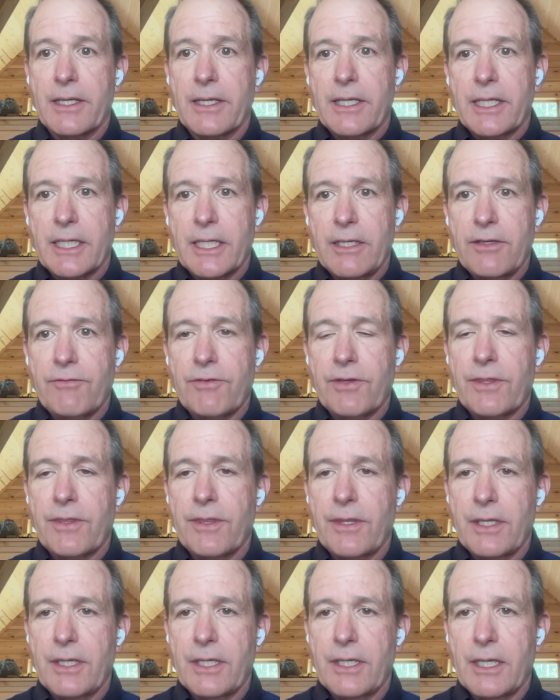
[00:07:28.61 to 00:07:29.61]
even
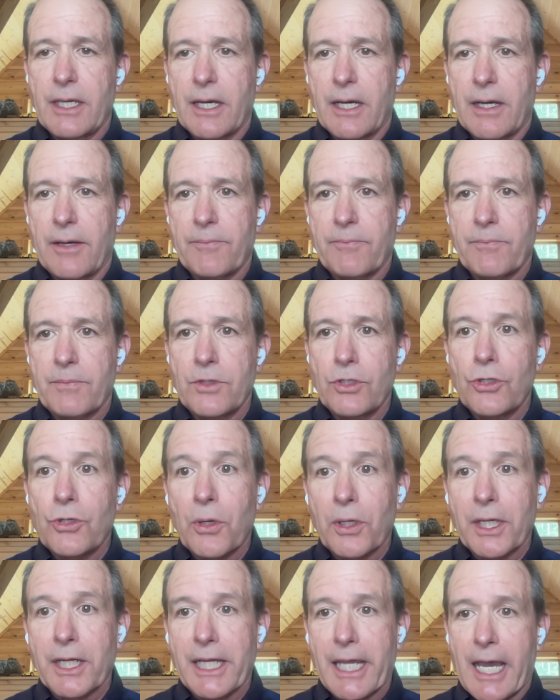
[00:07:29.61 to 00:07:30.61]
the uh, new
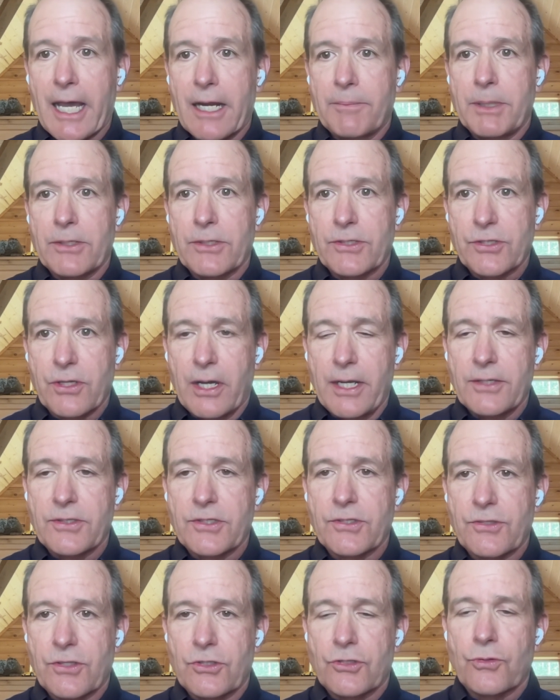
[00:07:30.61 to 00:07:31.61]
york academy of
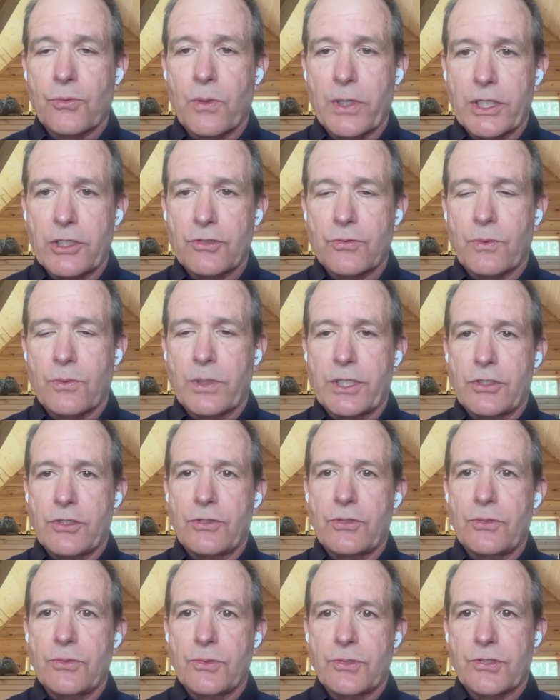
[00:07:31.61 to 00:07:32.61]
sciences in
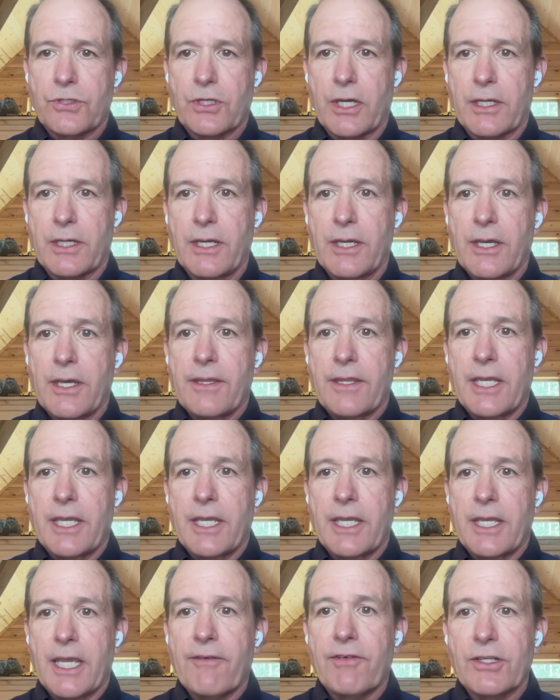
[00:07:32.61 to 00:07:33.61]
2022 said the
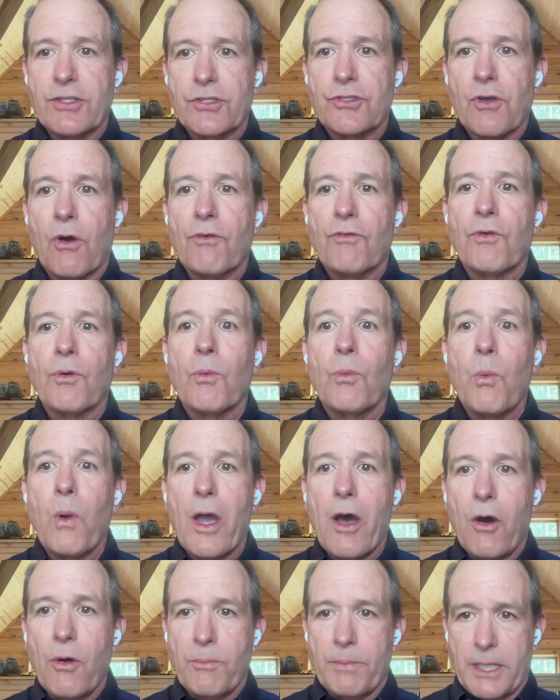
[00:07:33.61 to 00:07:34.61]
evidence is
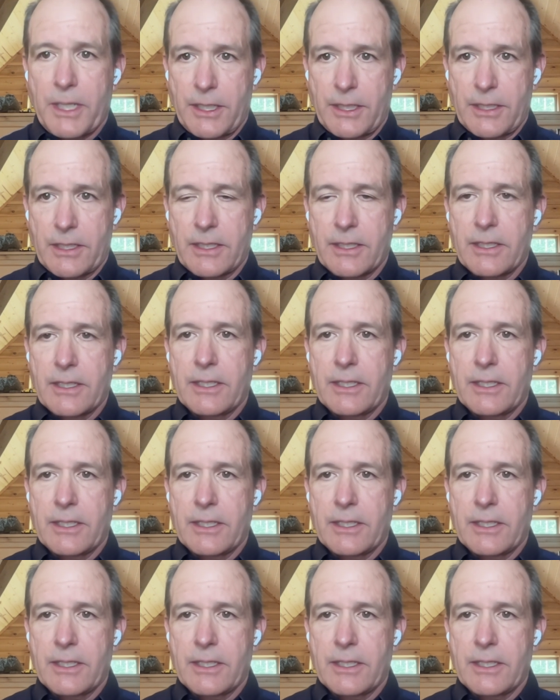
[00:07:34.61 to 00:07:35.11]
overwhelming